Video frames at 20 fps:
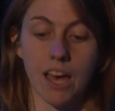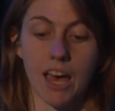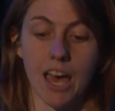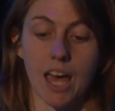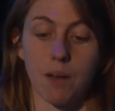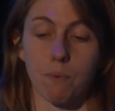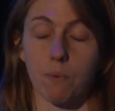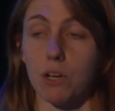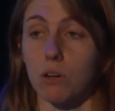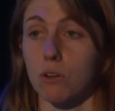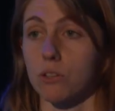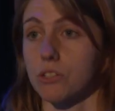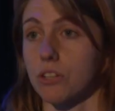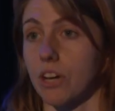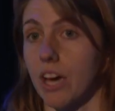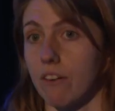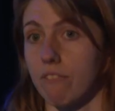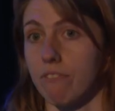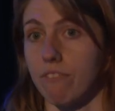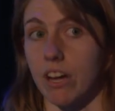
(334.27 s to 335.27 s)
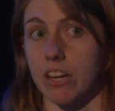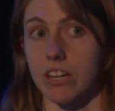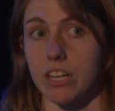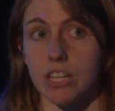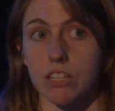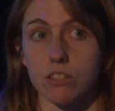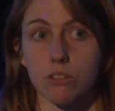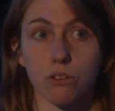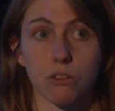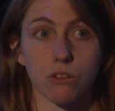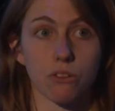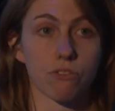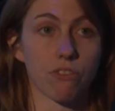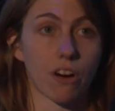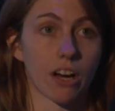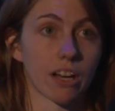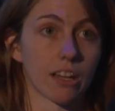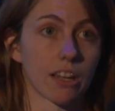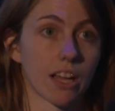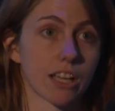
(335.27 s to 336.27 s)
And we also have funding to
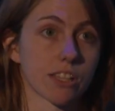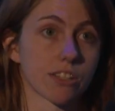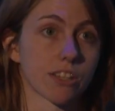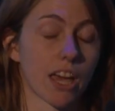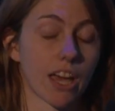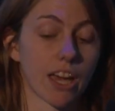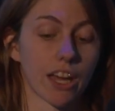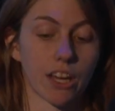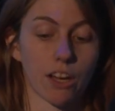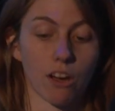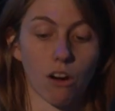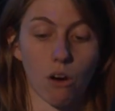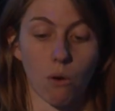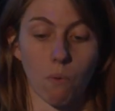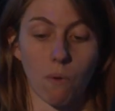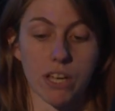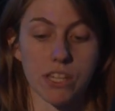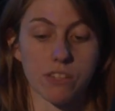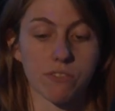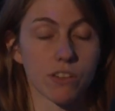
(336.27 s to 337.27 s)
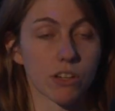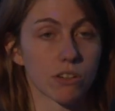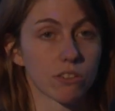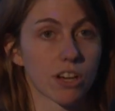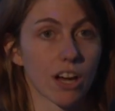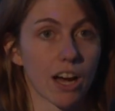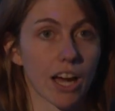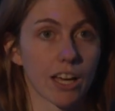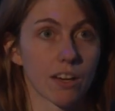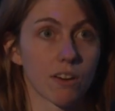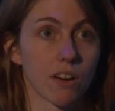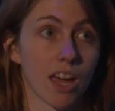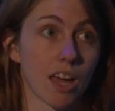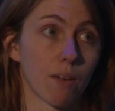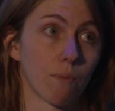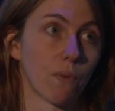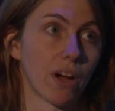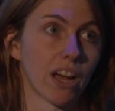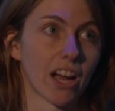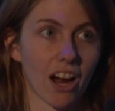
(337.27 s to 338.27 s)
finalise a Otways field guide,
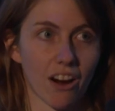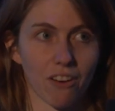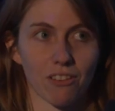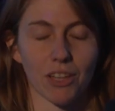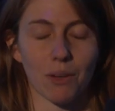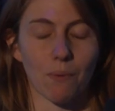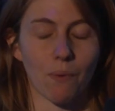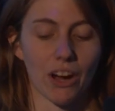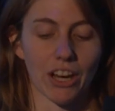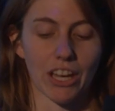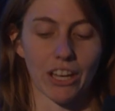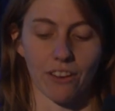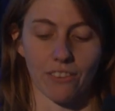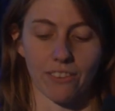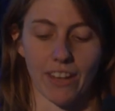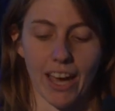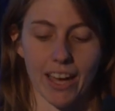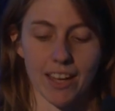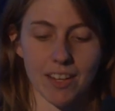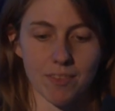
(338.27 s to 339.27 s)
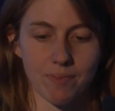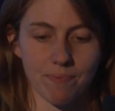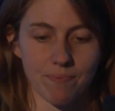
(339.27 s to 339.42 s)
and we're currently working on that.